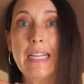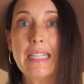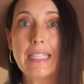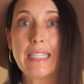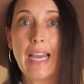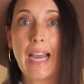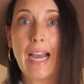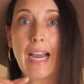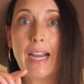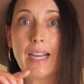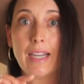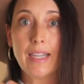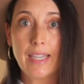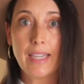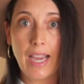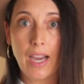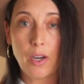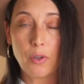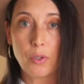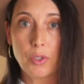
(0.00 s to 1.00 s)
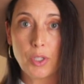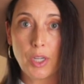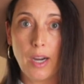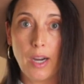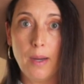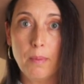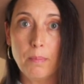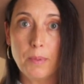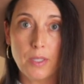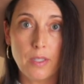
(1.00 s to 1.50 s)
Tag
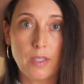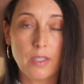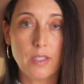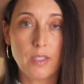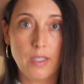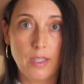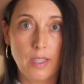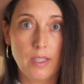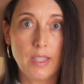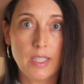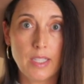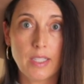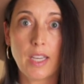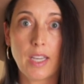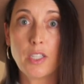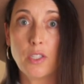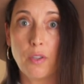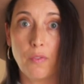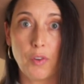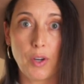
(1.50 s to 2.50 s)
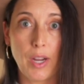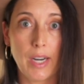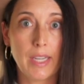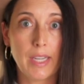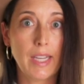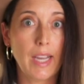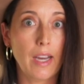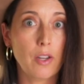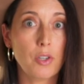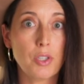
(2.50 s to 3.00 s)
countertops is in this case if you're adding
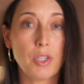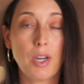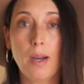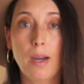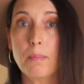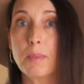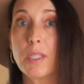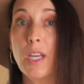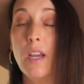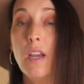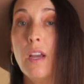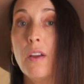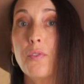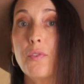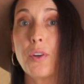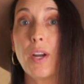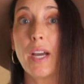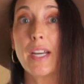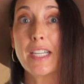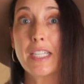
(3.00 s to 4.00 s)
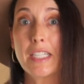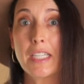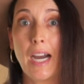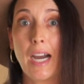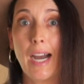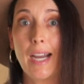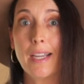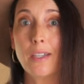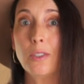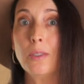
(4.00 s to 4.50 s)
countertops. If you're adding
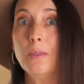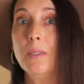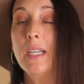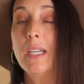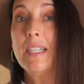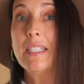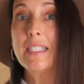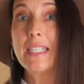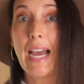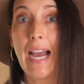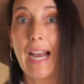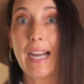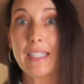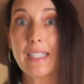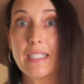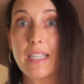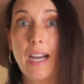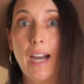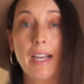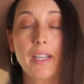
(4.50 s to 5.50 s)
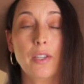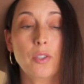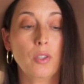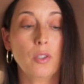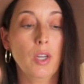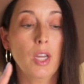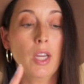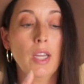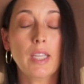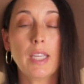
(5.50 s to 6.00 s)
tile, tag
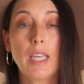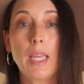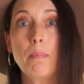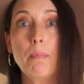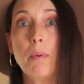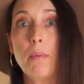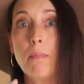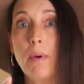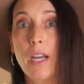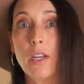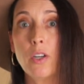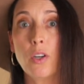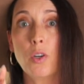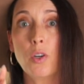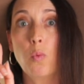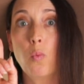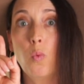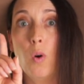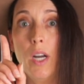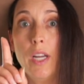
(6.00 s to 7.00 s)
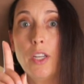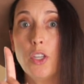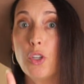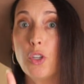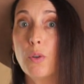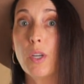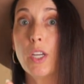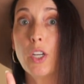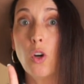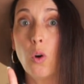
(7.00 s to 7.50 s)
tile. Keep in mind on a what,
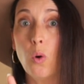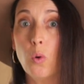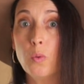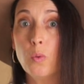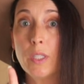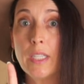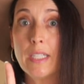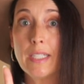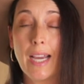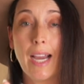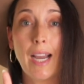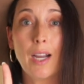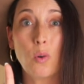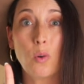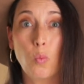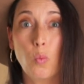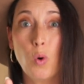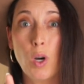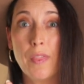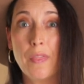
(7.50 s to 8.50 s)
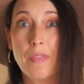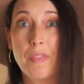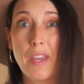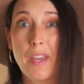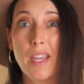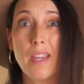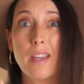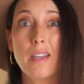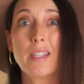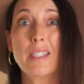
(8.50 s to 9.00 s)
you can only tag one
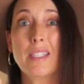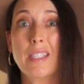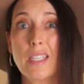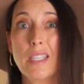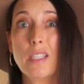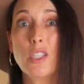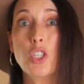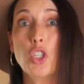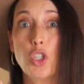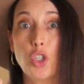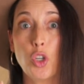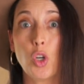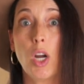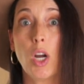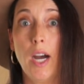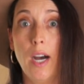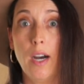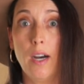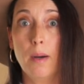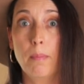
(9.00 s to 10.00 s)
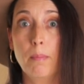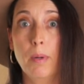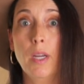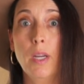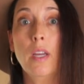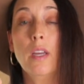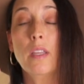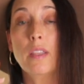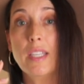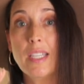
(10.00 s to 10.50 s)
thing because this is your hub.
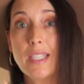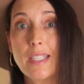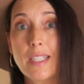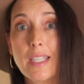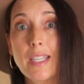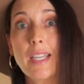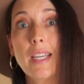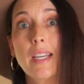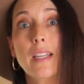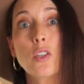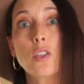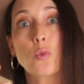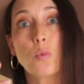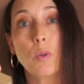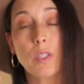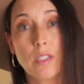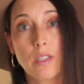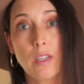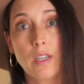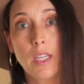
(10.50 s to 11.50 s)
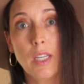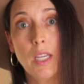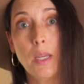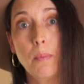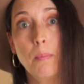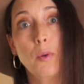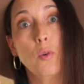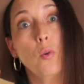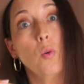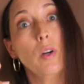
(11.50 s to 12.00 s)
This again is what's going to
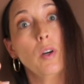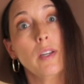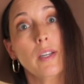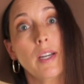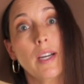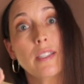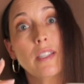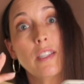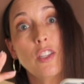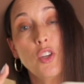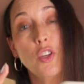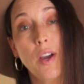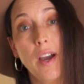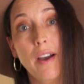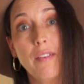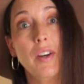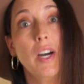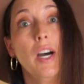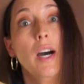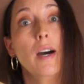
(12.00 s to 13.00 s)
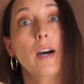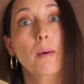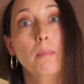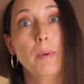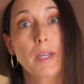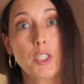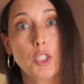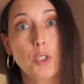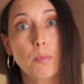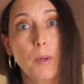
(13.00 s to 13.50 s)
keep you organized, that you have a hub
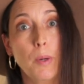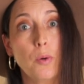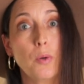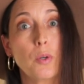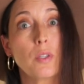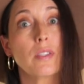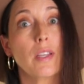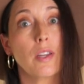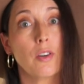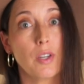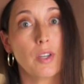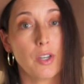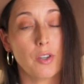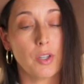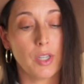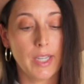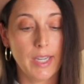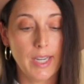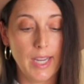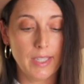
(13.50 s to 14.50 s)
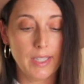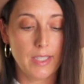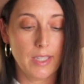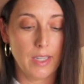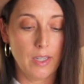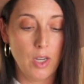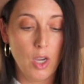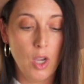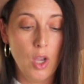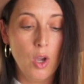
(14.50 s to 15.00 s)
and spokes that are interconnected.